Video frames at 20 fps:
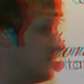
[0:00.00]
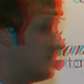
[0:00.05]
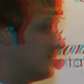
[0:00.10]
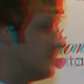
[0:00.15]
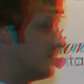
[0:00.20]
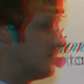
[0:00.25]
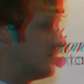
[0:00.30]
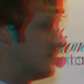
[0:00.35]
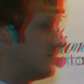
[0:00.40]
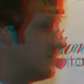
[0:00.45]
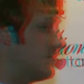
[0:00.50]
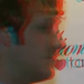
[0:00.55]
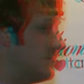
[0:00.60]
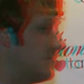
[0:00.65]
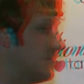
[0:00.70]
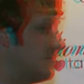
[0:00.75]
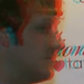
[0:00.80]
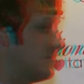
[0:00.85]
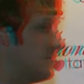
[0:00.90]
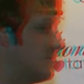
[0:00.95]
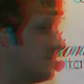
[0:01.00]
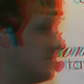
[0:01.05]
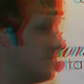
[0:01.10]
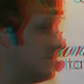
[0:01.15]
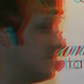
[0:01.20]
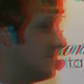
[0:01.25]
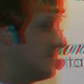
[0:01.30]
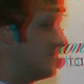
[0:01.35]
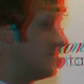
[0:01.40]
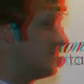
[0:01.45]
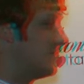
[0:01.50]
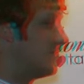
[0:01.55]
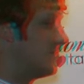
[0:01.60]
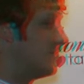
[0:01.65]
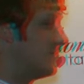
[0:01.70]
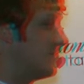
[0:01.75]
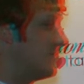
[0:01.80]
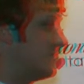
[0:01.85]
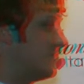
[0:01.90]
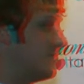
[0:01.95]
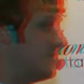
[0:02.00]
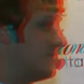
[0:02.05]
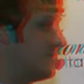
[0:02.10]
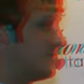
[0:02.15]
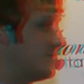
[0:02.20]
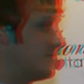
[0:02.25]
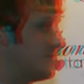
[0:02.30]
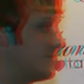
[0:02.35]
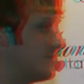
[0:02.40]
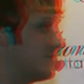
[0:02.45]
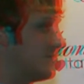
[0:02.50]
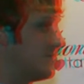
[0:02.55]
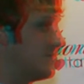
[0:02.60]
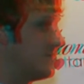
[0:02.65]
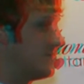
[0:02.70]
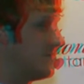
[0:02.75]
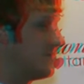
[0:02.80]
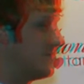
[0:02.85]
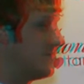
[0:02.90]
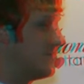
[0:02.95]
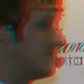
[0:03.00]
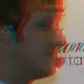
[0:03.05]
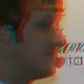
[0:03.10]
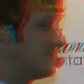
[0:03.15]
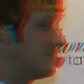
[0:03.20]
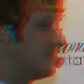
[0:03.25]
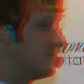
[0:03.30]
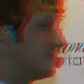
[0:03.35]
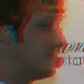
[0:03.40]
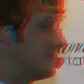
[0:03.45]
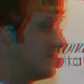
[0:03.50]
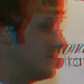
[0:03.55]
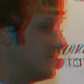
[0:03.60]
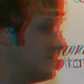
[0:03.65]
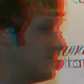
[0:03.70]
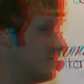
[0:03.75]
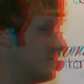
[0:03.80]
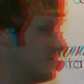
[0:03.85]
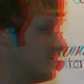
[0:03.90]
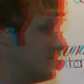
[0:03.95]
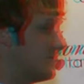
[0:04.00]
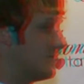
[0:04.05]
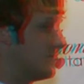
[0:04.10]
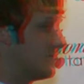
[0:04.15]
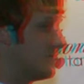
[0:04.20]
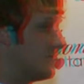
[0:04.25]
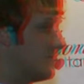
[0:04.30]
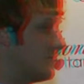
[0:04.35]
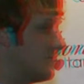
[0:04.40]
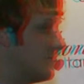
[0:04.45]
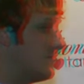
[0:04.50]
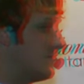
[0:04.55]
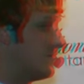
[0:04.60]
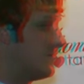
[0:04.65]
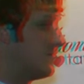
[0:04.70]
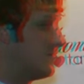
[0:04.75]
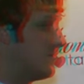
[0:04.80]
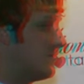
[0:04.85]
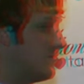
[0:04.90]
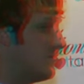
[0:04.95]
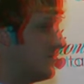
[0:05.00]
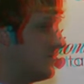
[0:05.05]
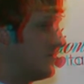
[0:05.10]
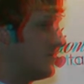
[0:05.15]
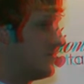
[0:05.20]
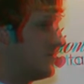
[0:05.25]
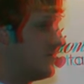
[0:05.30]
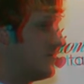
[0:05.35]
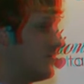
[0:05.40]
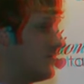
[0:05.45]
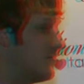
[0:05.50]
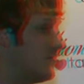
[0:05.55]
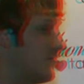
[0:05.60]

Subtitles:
(silent)